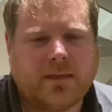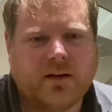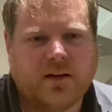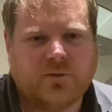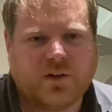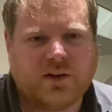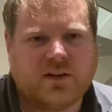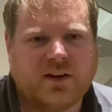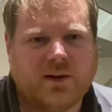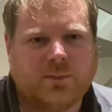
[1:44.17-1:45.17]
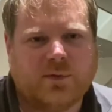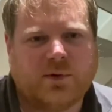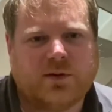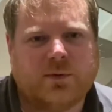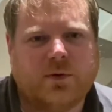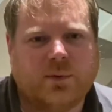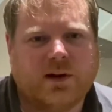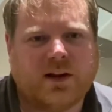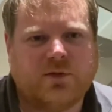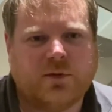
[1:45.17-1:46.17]
via Teams whilst we're all
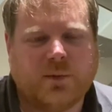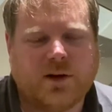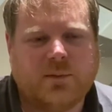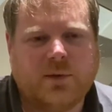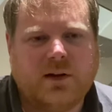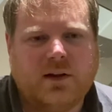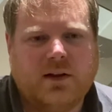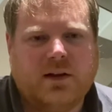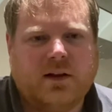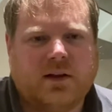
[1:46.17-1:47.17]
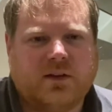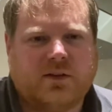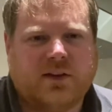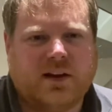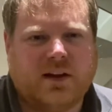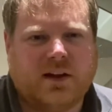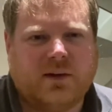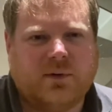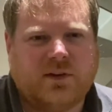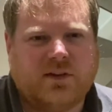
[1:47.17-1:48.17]
working from home. And you'll see
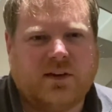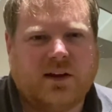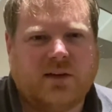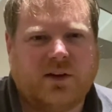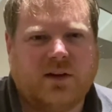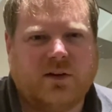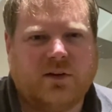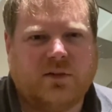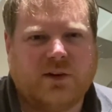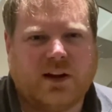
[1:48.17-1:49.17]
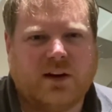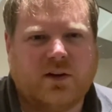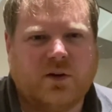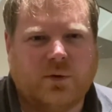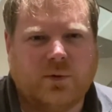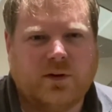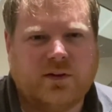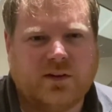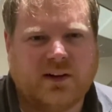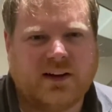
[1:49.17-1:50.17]
here, we're just having our regular call.
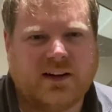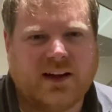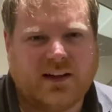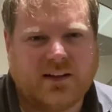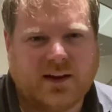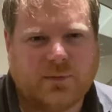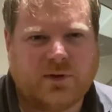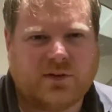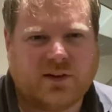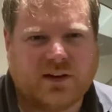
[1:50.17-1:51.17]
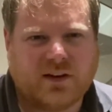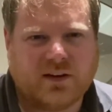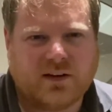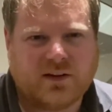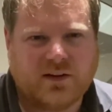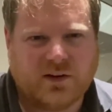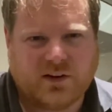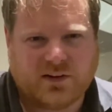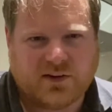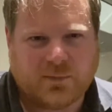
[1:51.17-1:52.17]
So I did that. That was
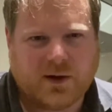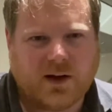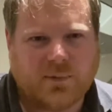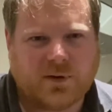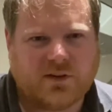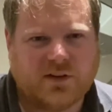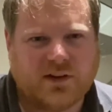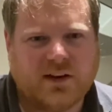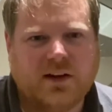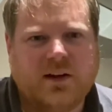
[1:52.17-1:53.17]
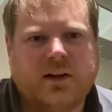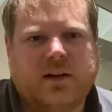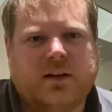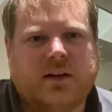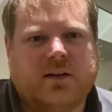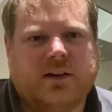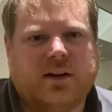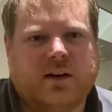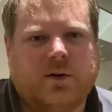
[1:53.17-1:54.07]
9 till about 9:30. And then I did a whole